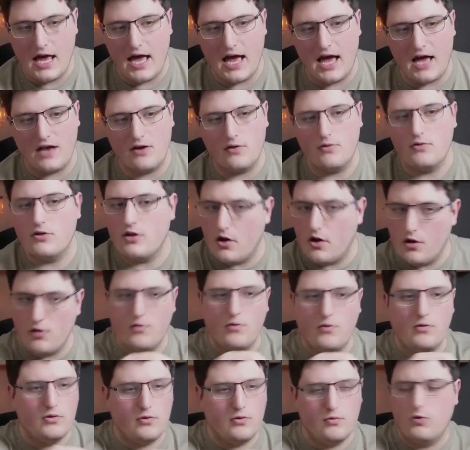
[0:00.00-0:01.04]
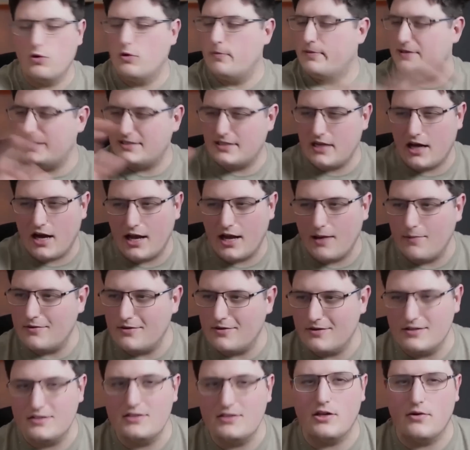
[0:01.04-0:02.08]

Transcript: And although the warp is timeless,